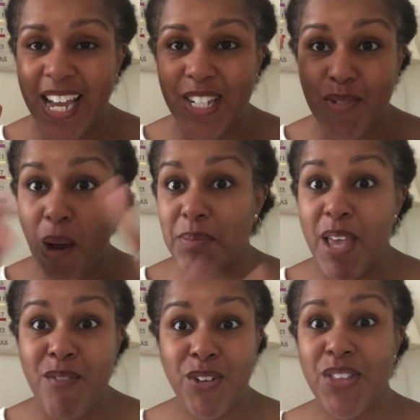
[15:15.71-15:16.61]
I dropped
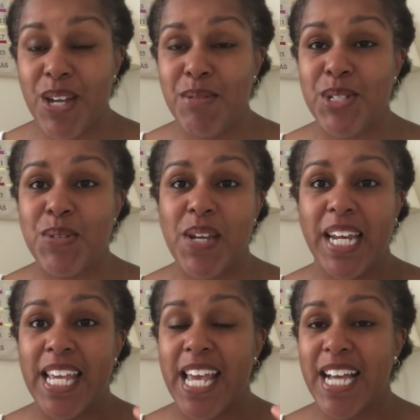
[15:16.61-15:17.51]
everything I was doing
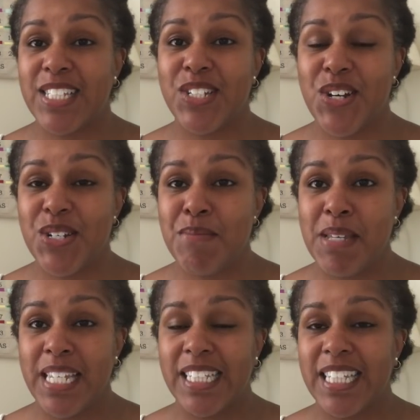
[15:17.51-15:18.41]
and I cast it on
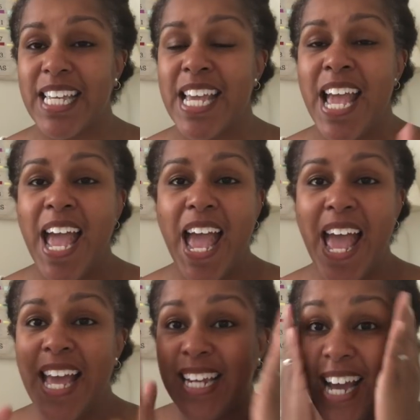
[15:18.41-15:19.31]
immediately
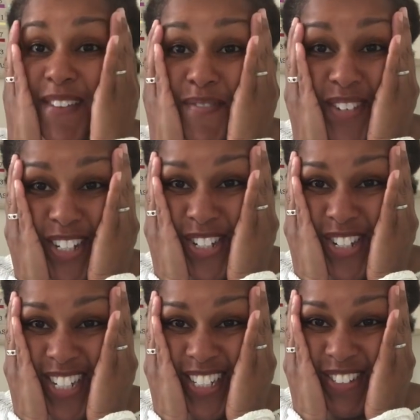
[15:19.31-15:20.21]
and I
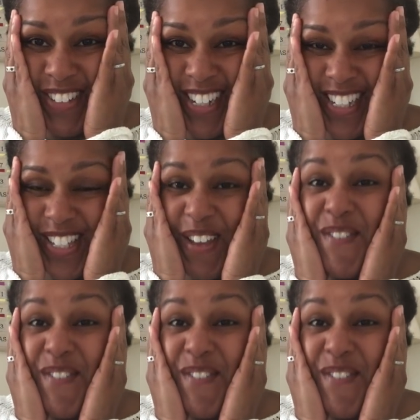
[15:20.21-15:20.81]
finished it, you guys.